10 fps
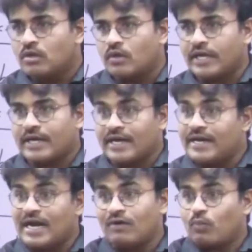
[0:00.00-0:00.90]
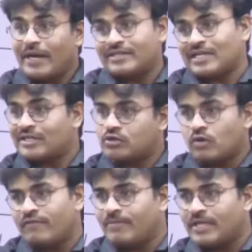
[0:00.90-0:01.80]
okay, red and white
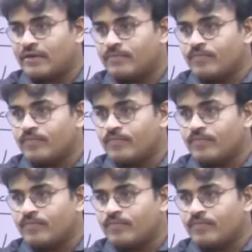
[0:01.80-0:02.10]
sandstone will be there.